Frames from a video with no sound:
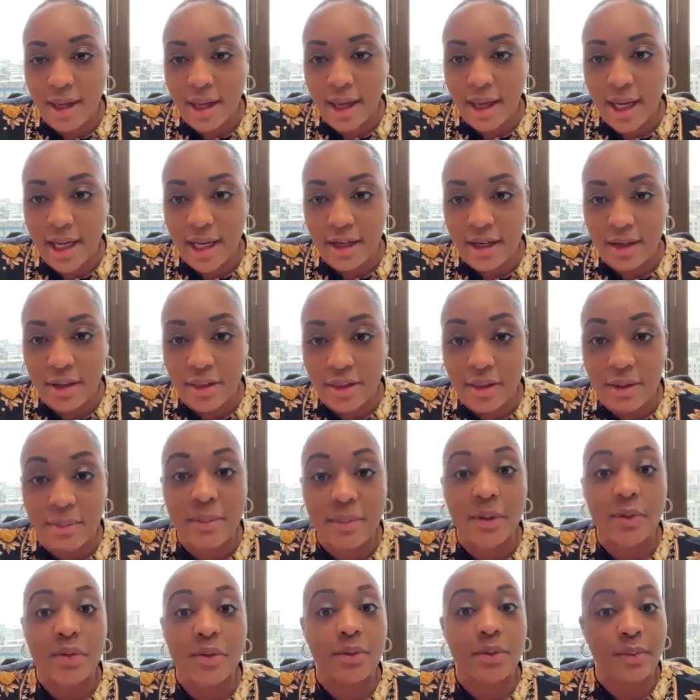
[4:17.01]
And the
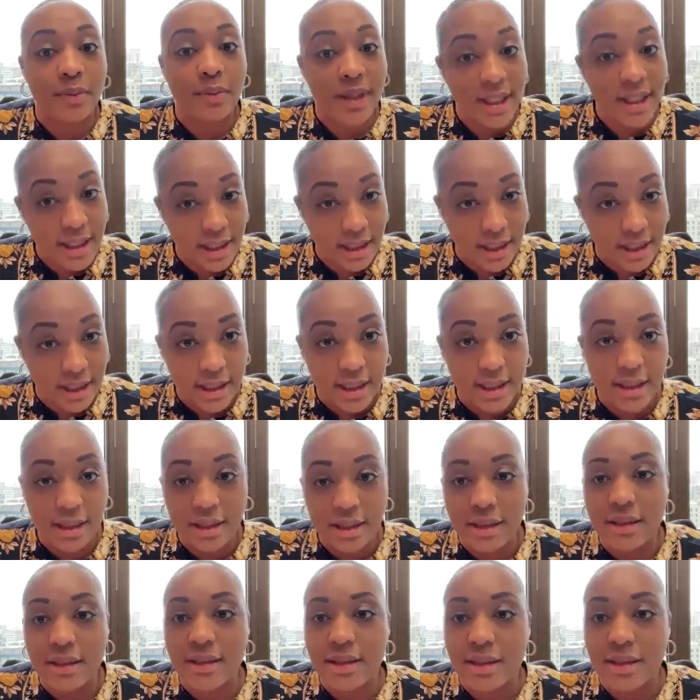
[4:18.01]
most recent
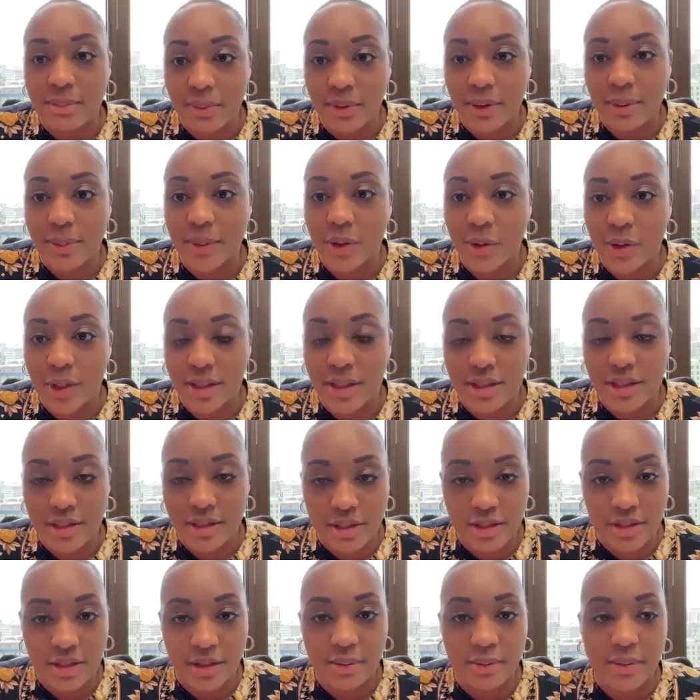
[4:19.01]
Supreme Court
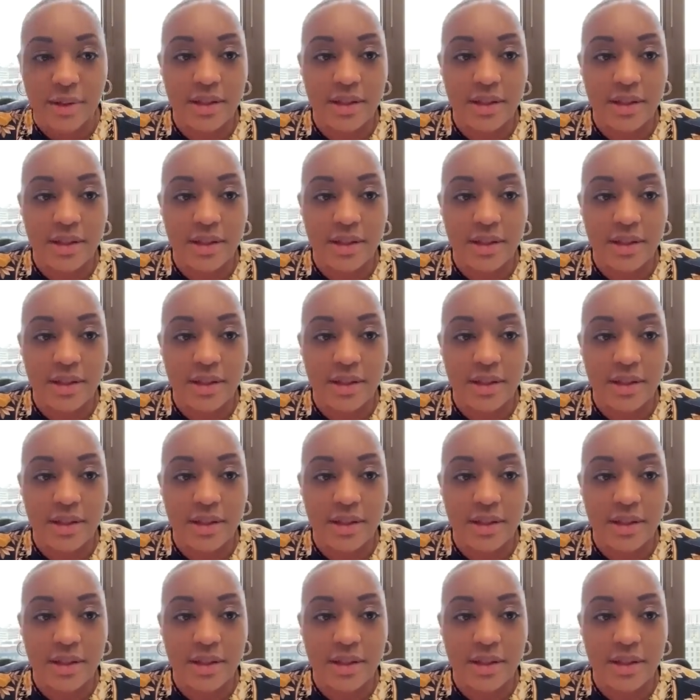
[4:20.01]
decision,